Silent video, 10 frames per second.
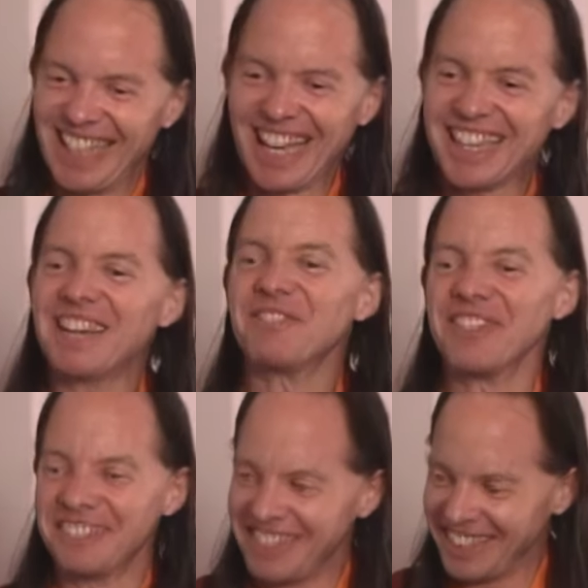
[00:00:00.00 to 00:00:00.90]
let them
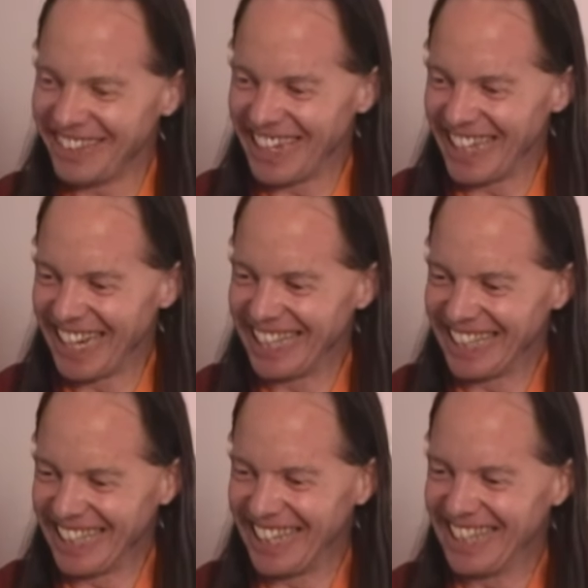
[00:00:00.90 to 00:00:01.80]
prove to you why not.
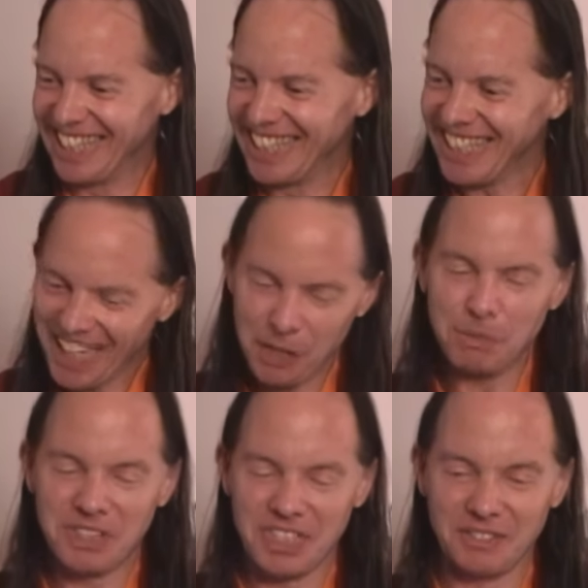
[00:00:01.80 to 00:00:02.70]
You know, yeah, you
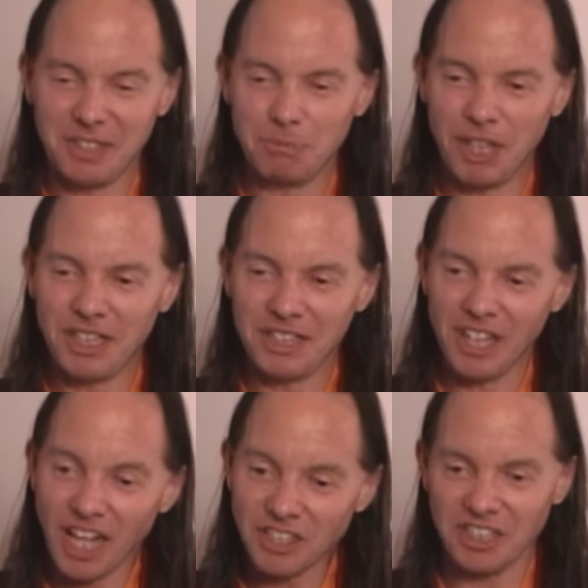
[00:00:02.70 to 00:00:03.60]
perceive it, but
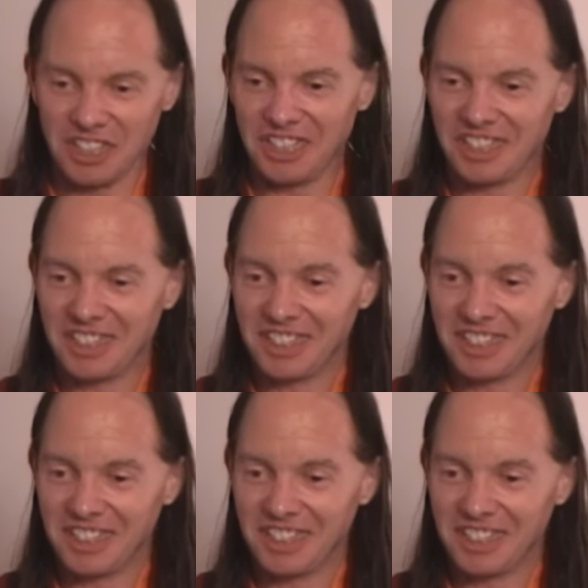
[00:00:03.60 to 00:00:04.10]
logically,